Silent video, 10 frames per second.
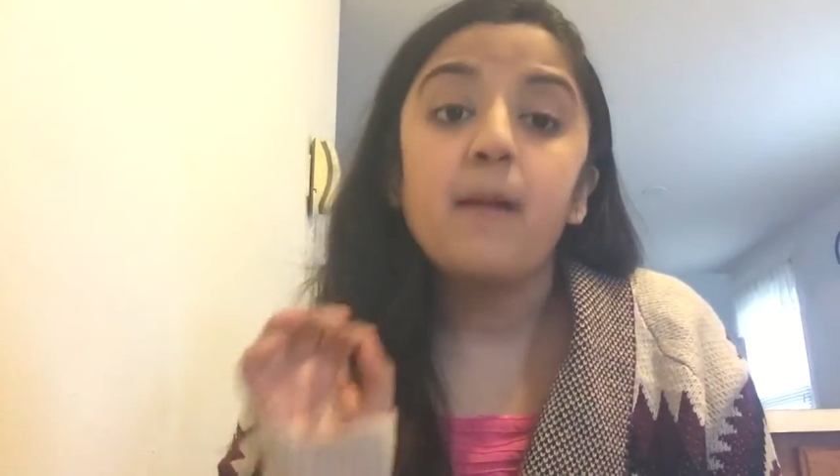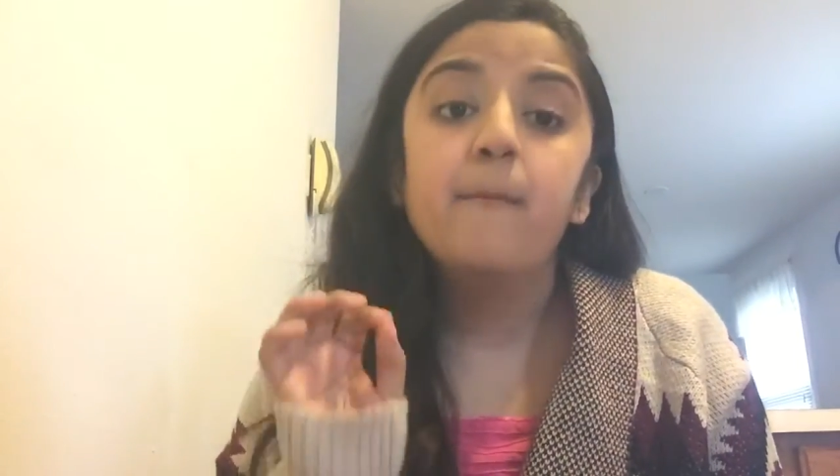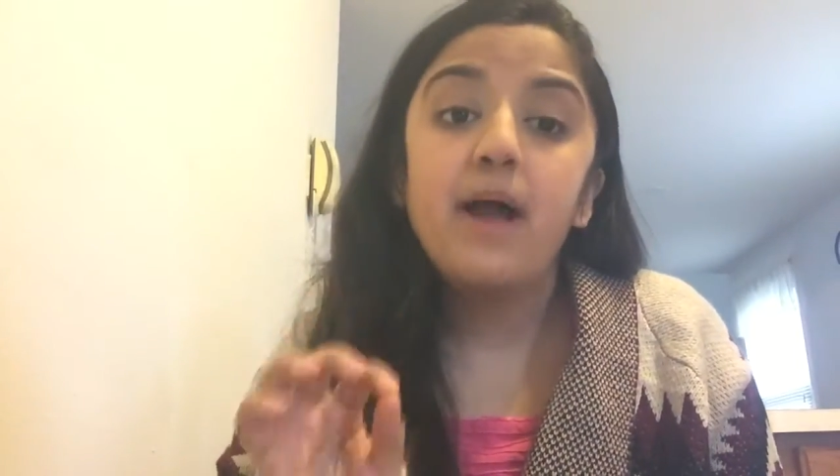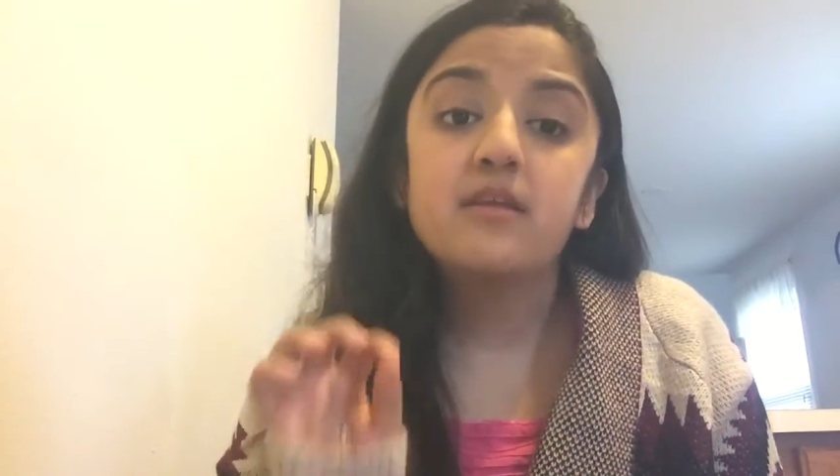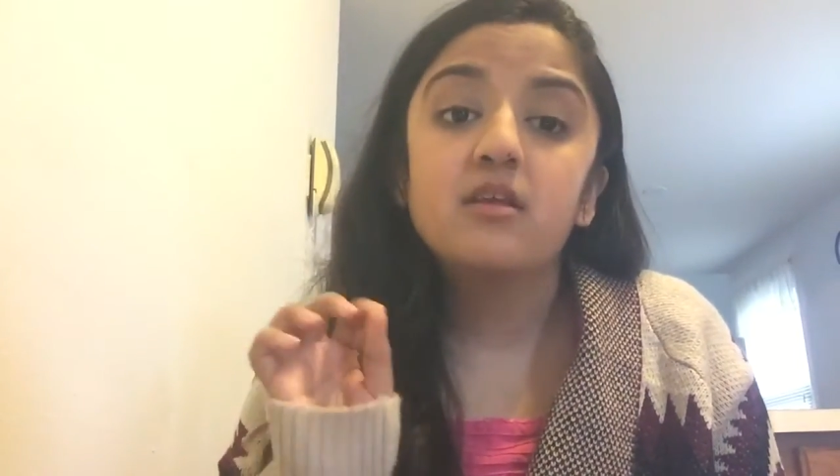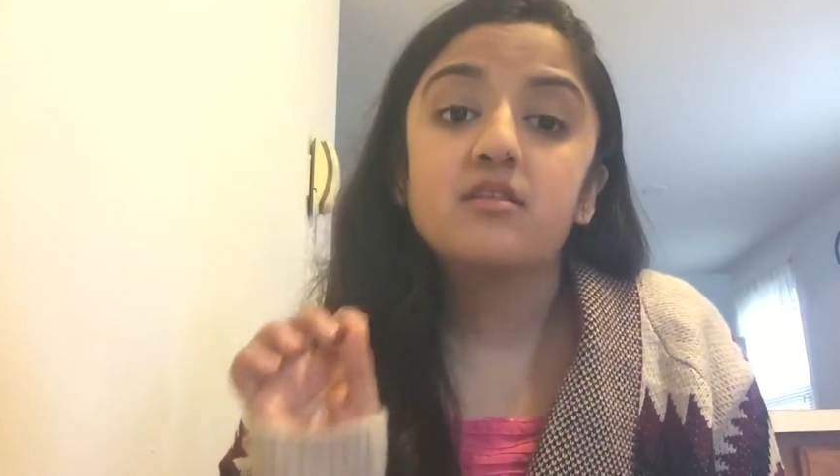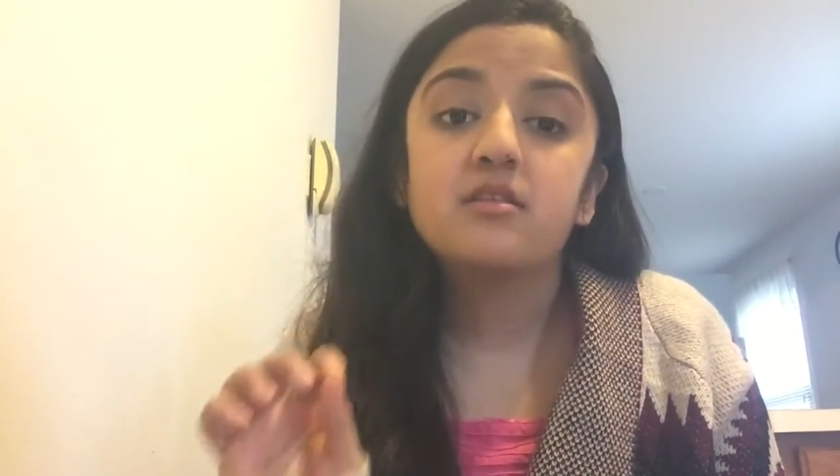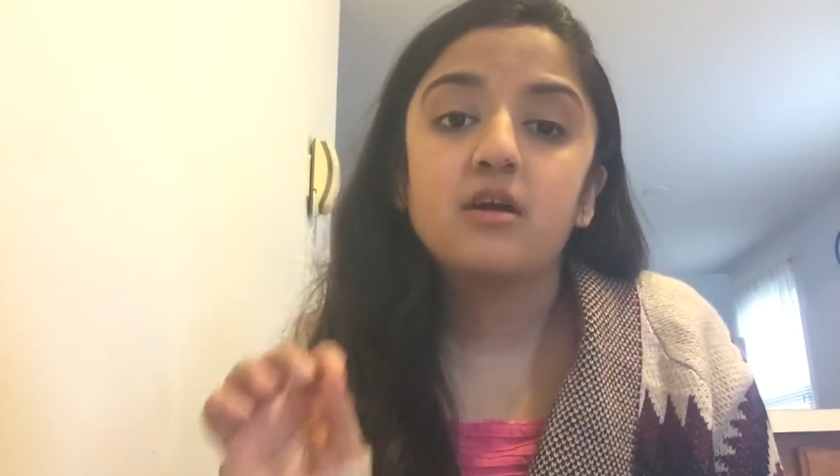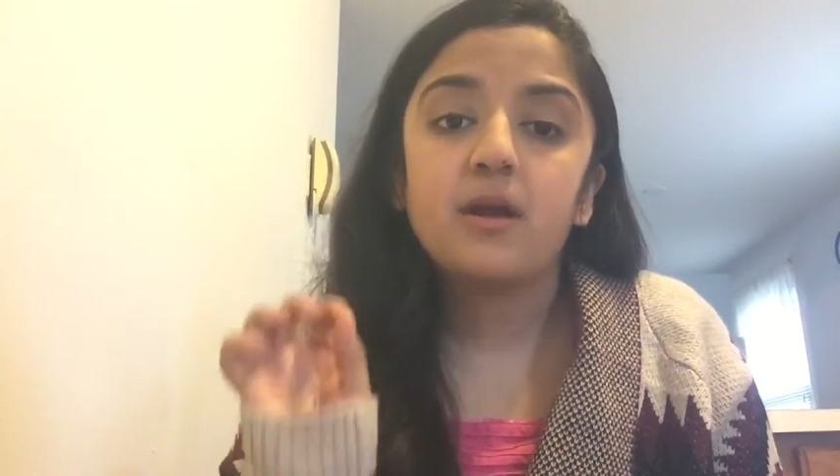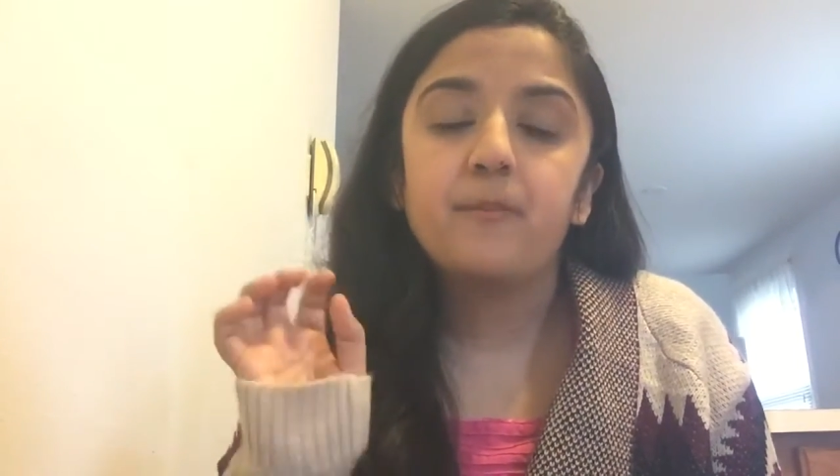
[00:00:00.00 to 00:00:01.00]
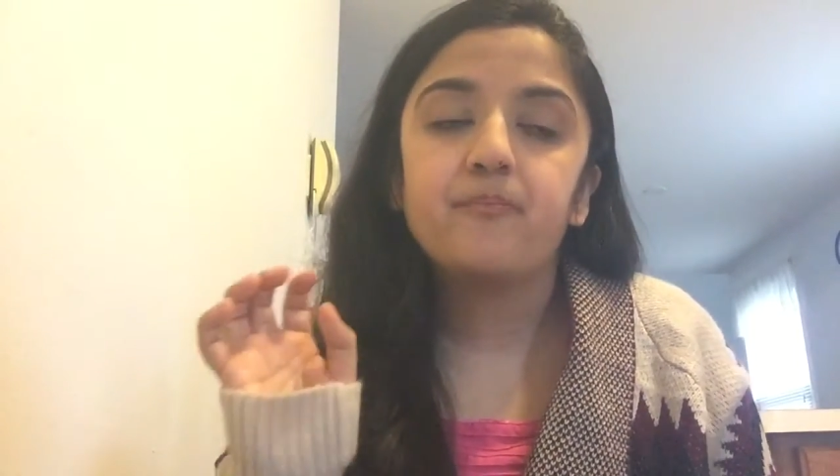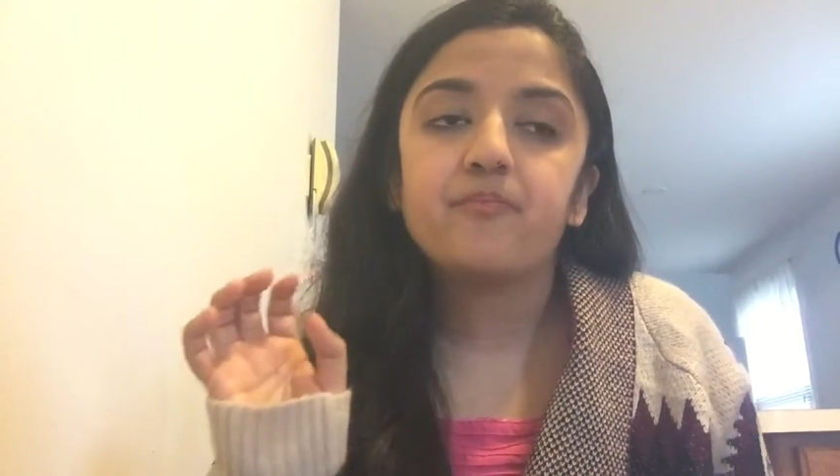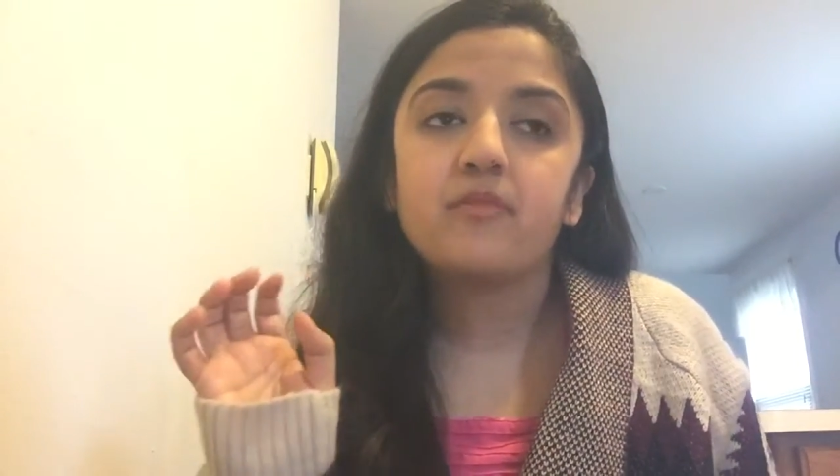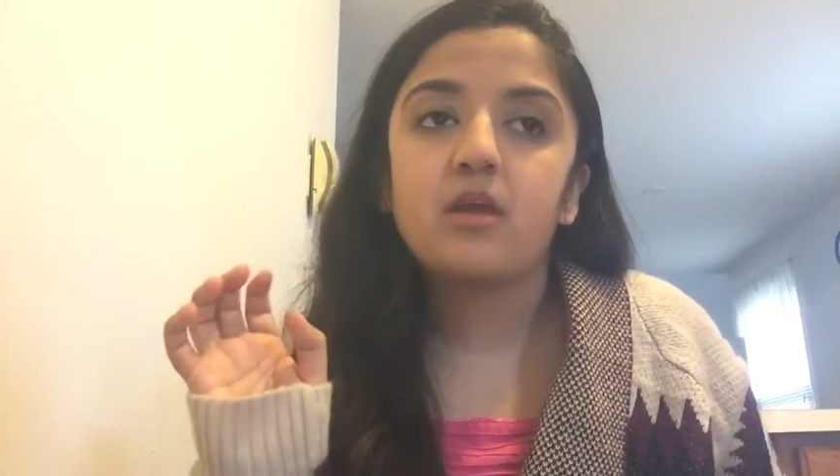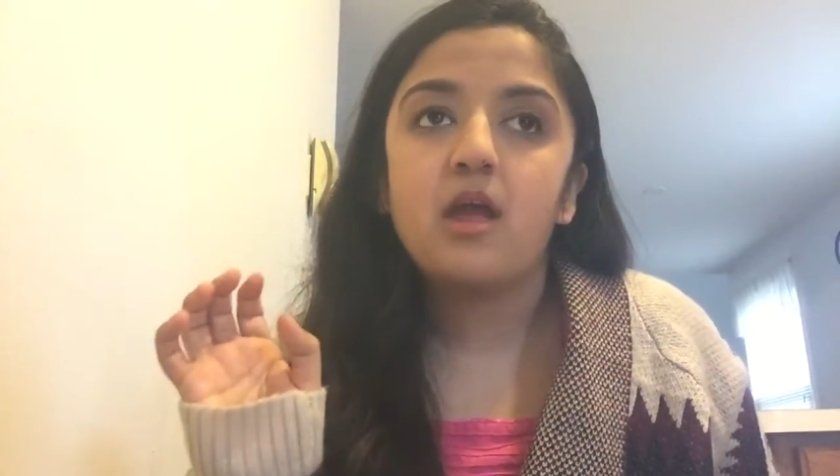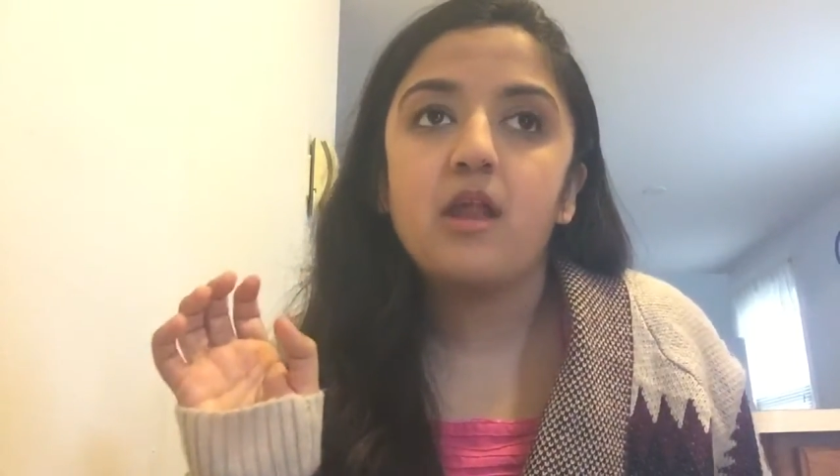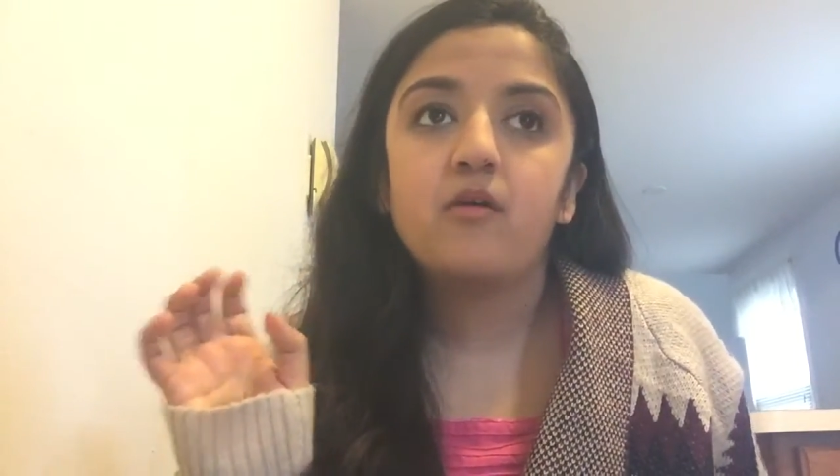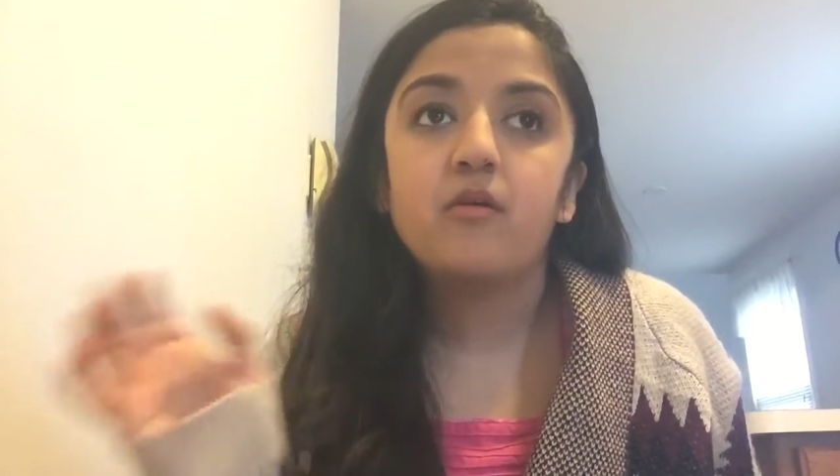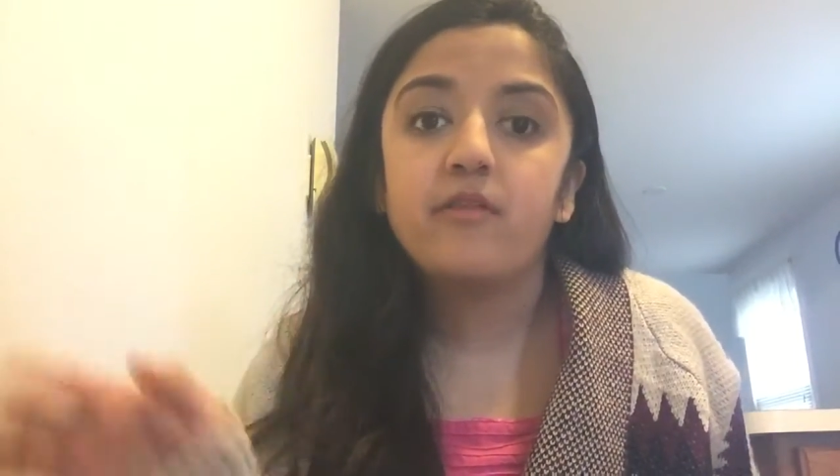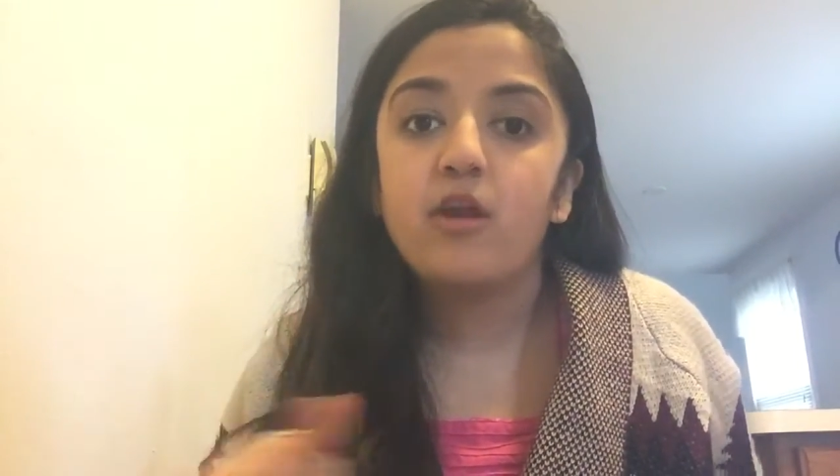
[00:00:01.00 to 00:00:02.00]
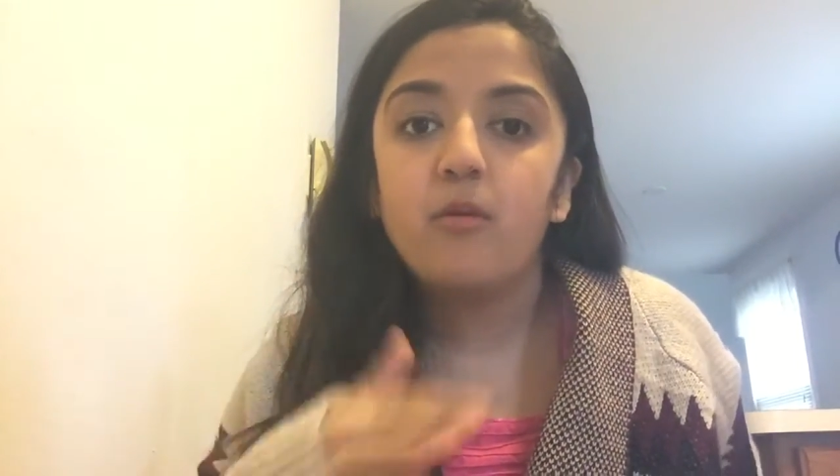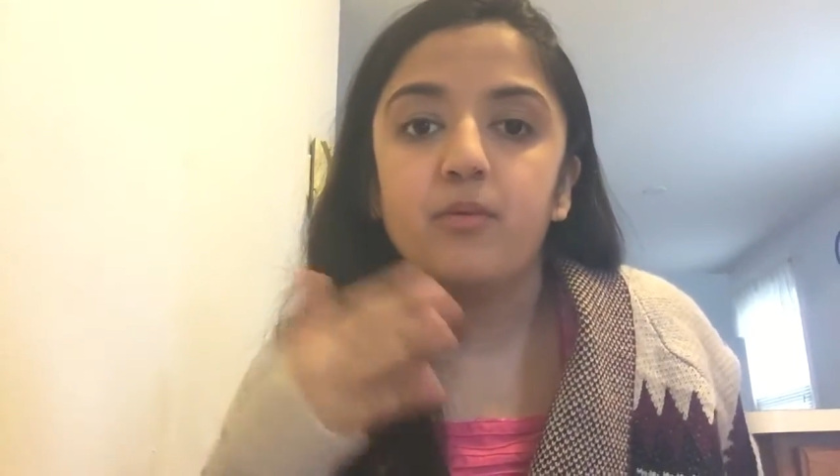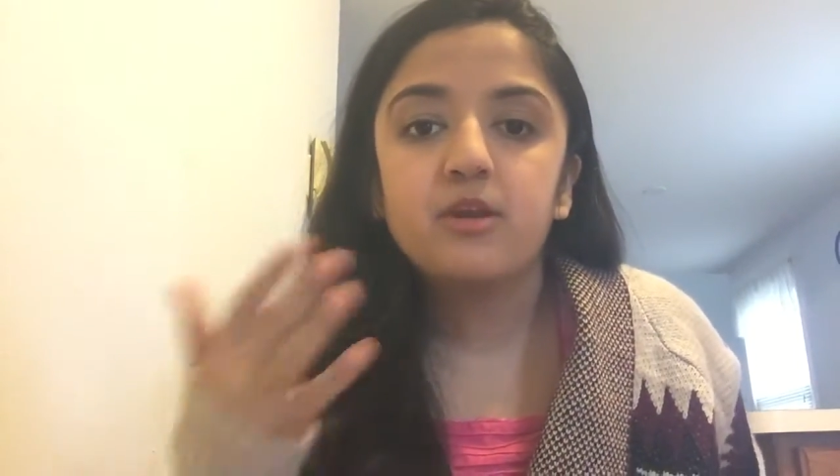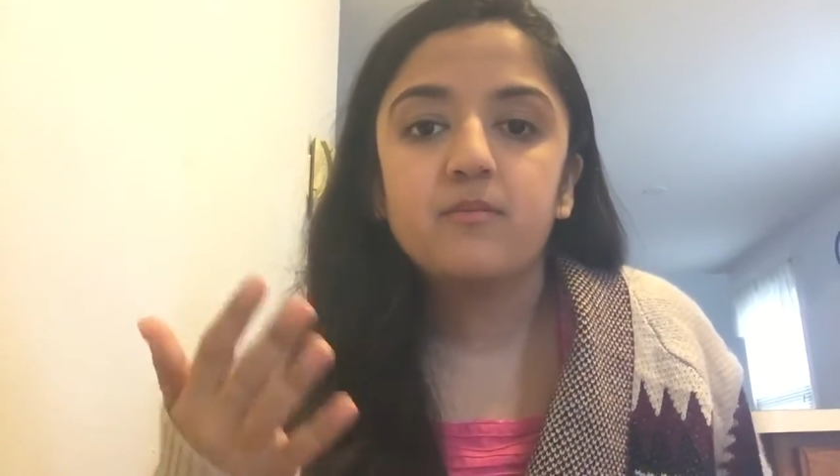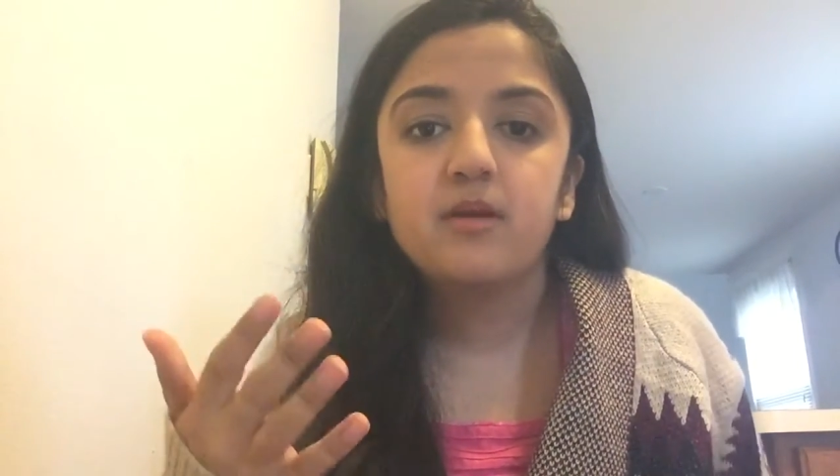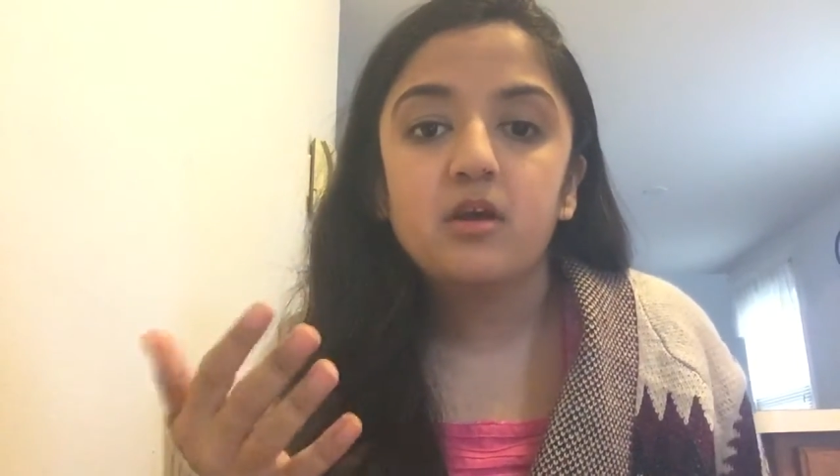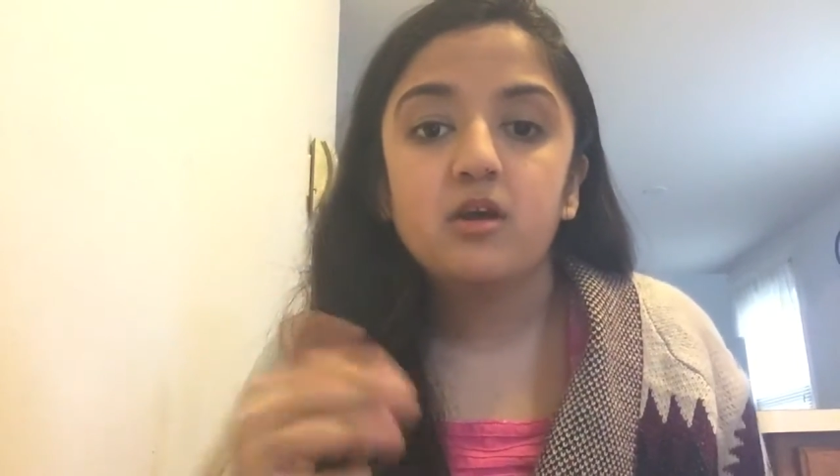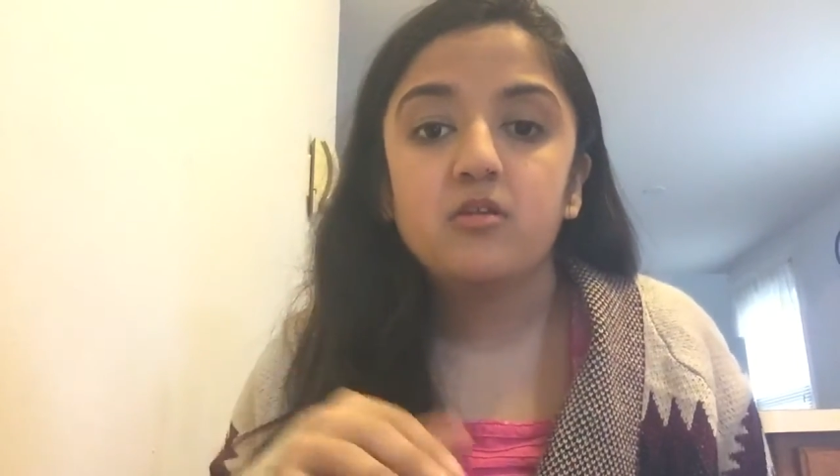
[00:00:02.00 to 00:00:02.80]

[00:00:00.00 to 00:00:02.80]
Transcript: back to okay. And that all brings me